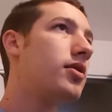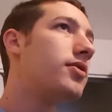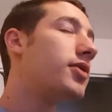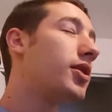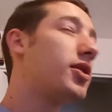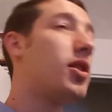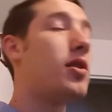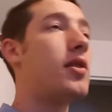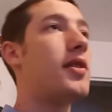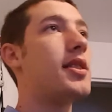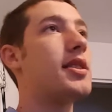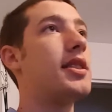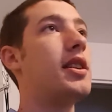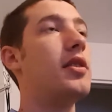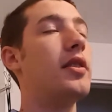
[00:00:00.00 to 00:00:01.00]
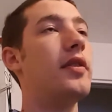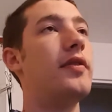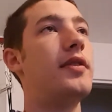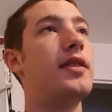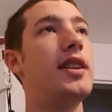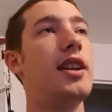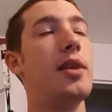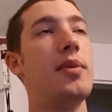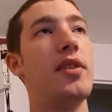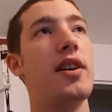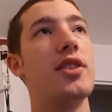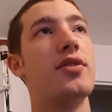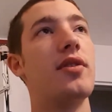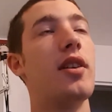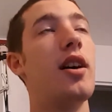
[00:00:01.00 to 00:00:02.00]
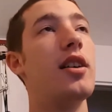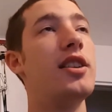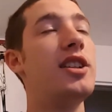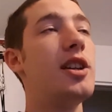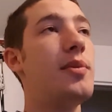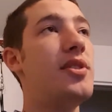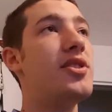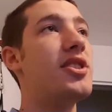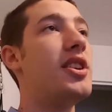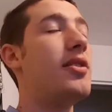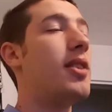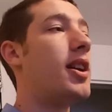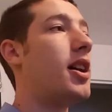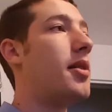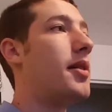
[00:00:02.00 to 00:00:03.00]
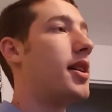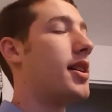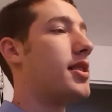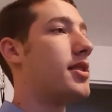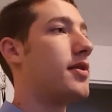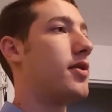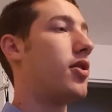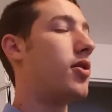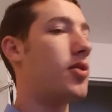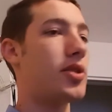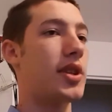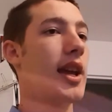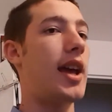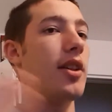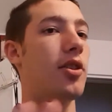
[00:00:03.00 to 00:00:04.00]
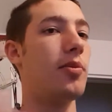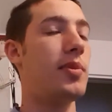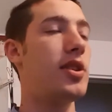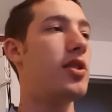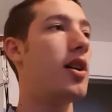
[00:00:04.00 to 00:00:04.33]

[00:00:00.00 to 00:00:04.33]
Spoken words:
Well, no one wants to deal with TWC right now because of the whole scandal